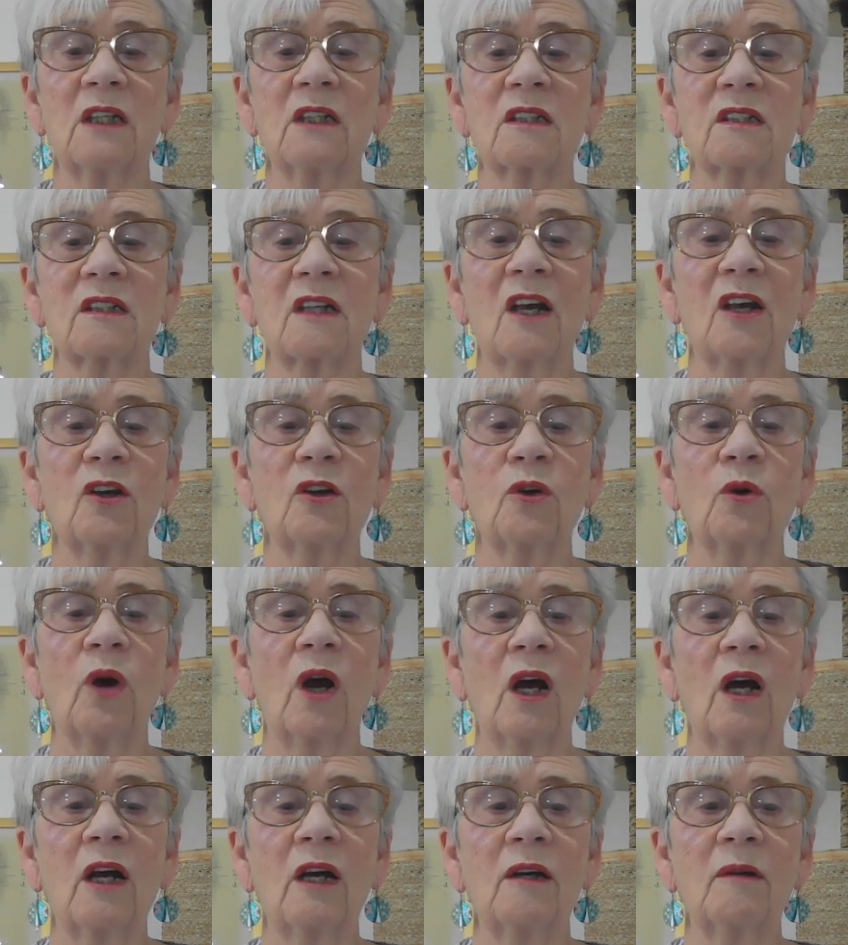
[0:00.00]
So
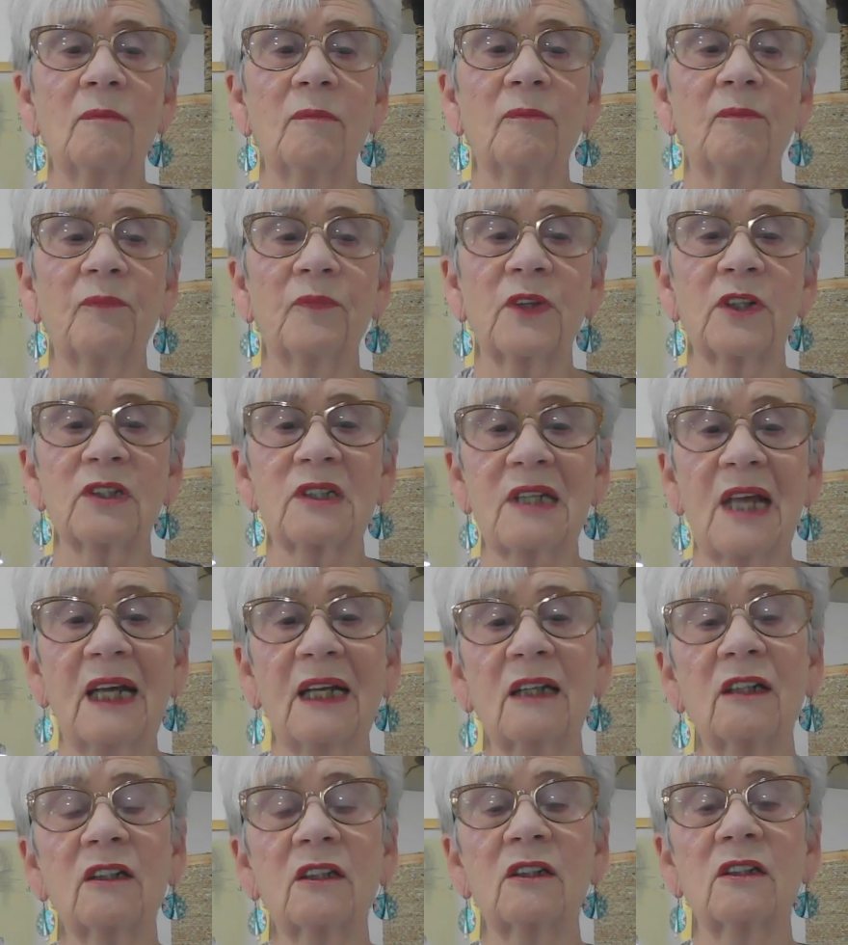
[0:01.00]
the
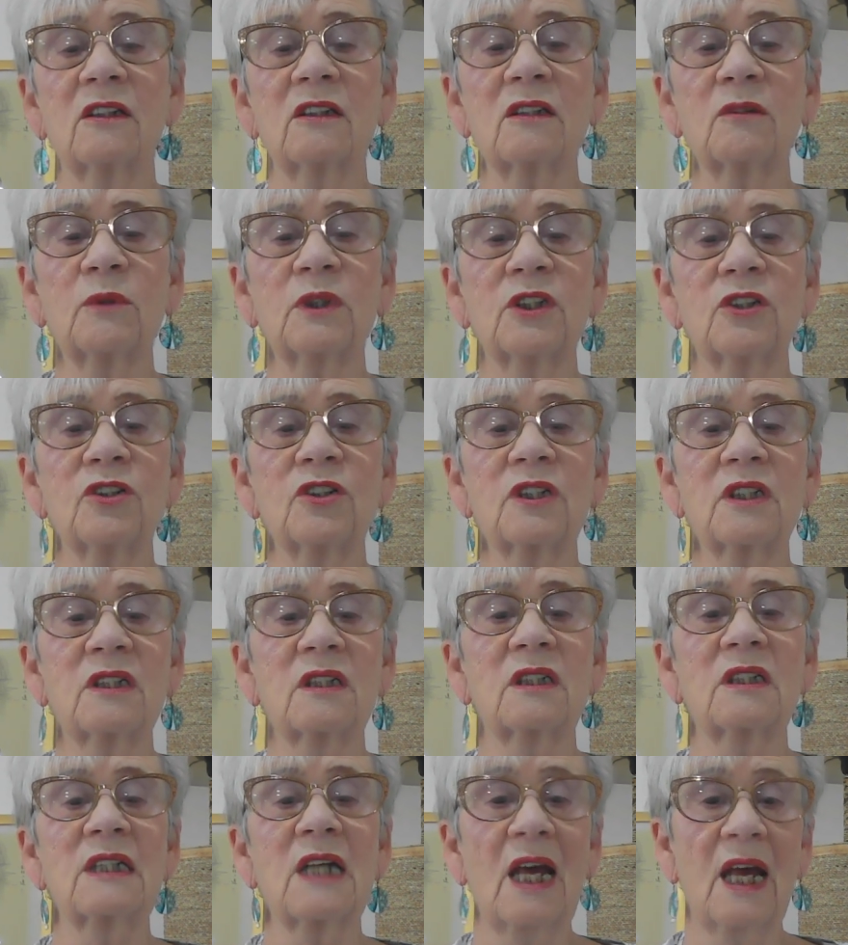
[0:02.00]
second, which is
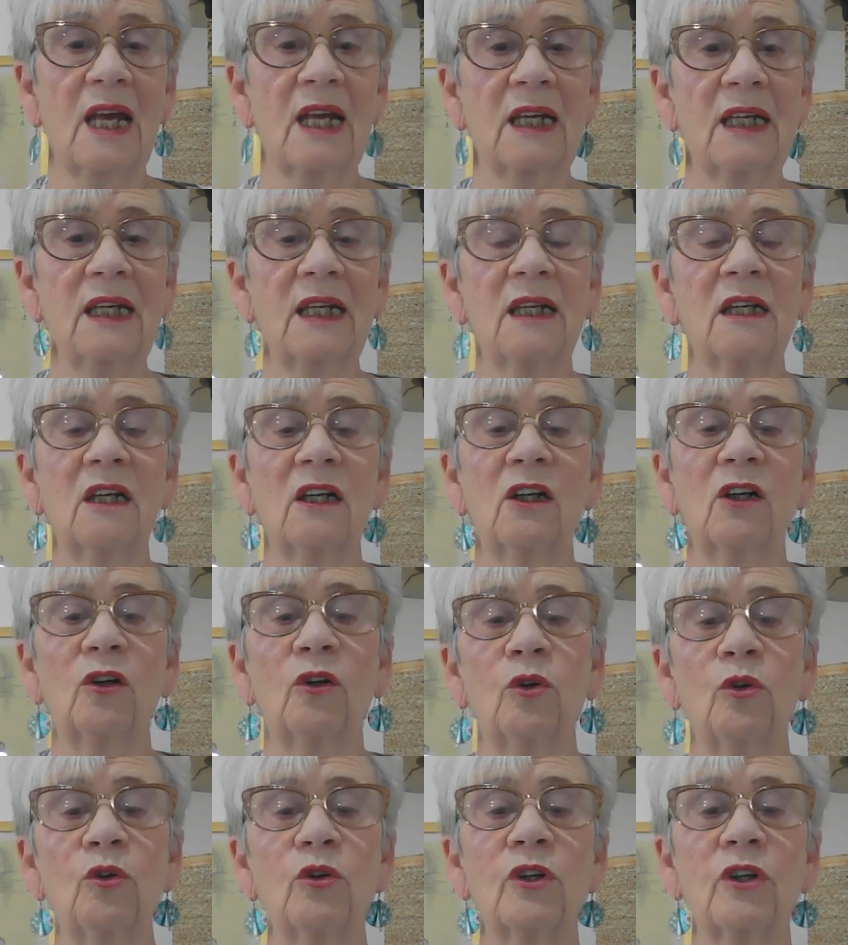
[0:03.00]
today,
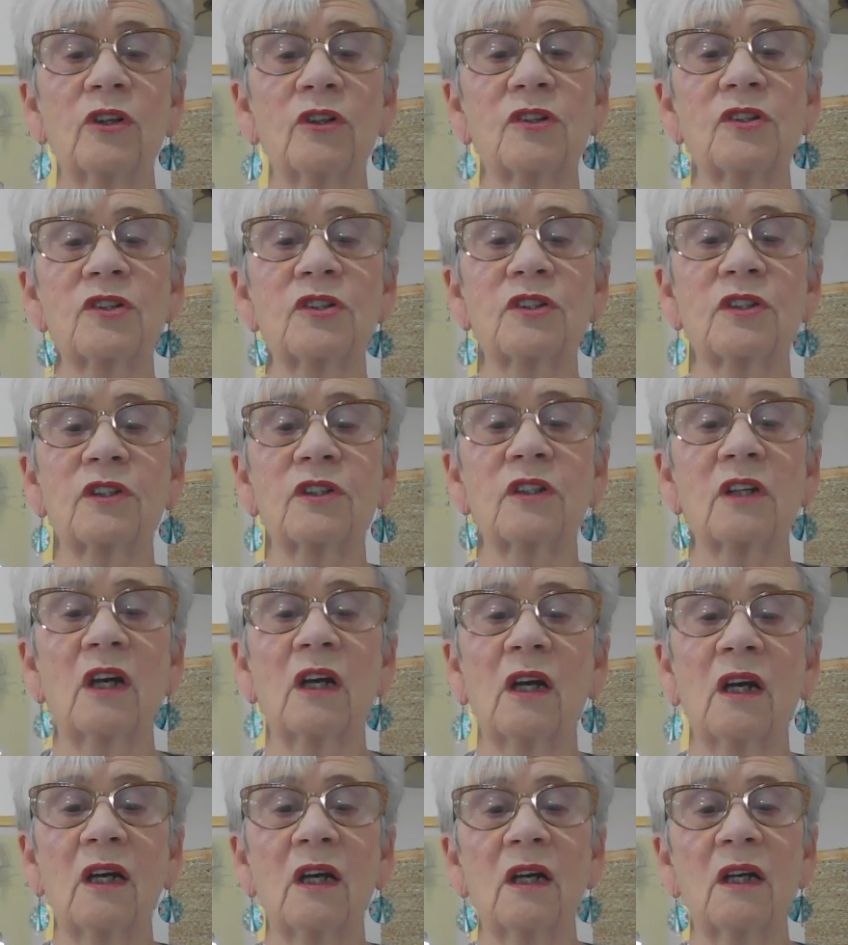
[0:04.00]
August,
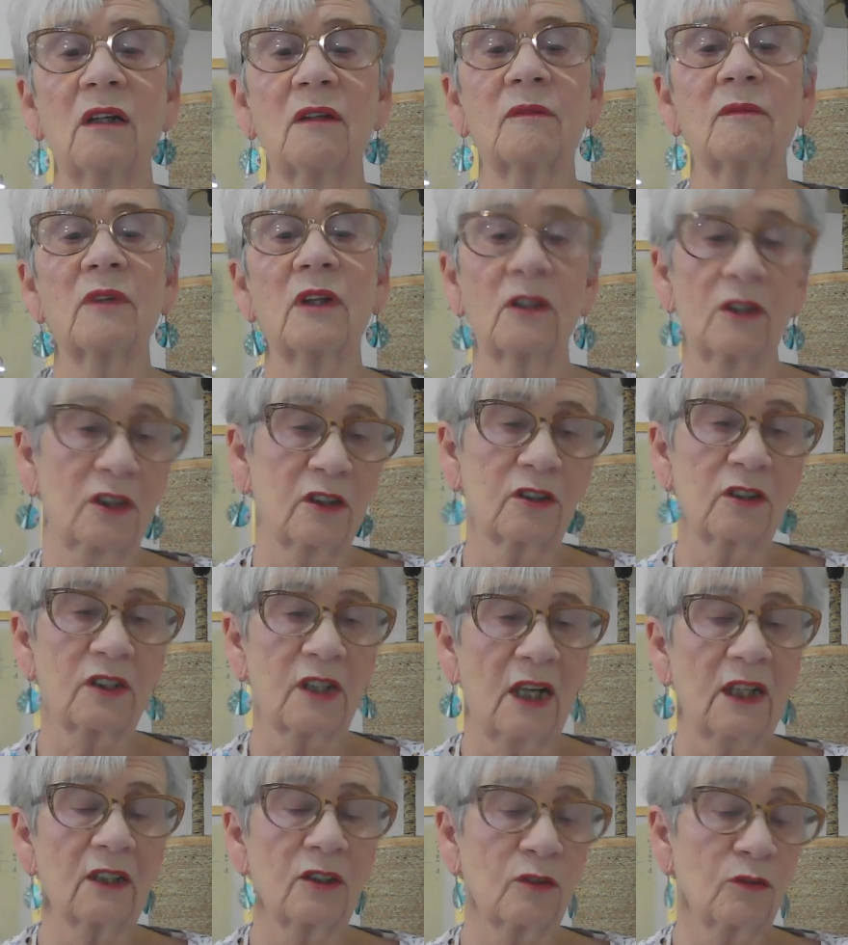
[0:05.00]
the
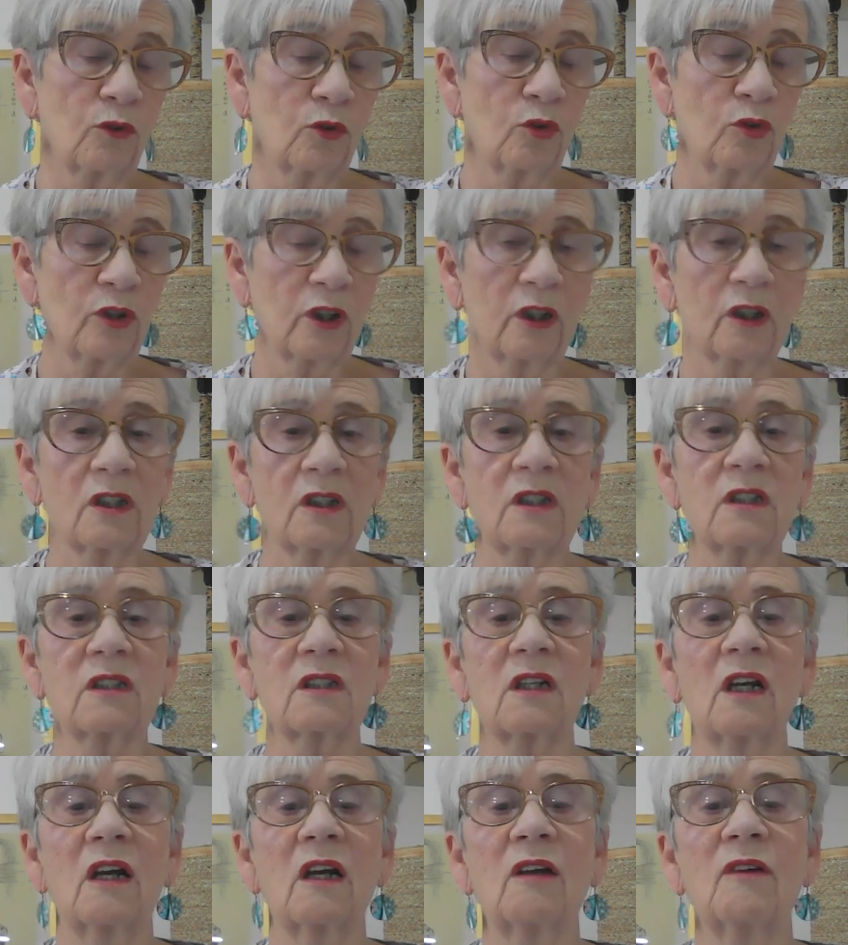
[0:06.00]
2nd of
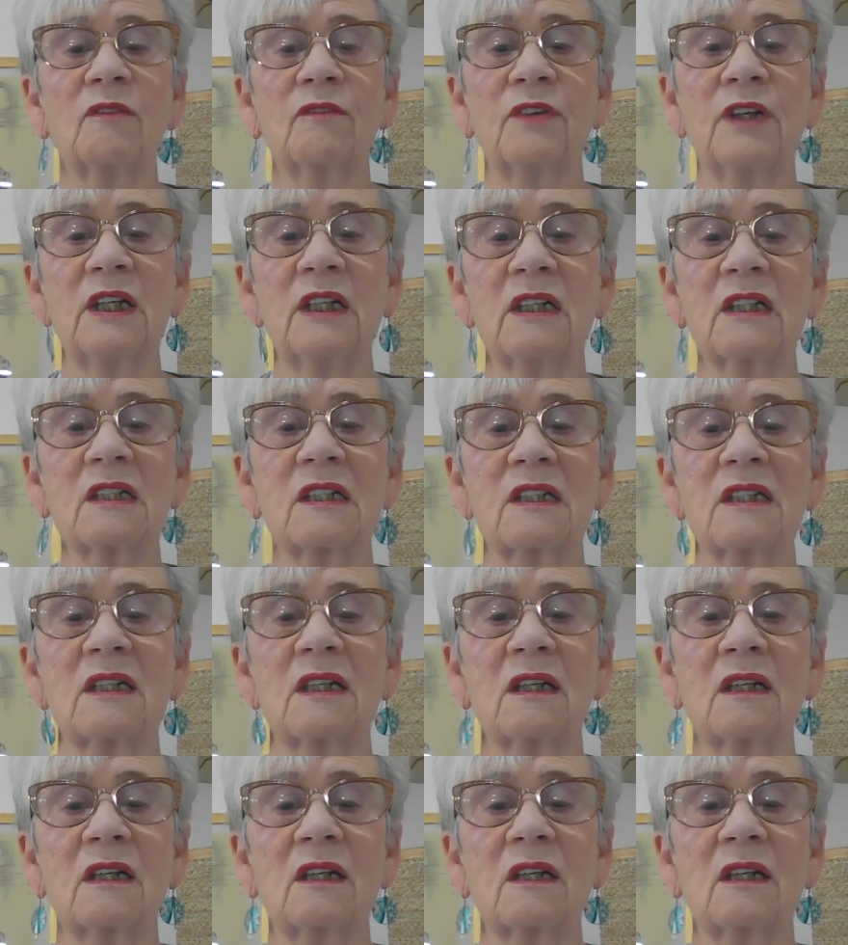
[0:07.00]
August, Venus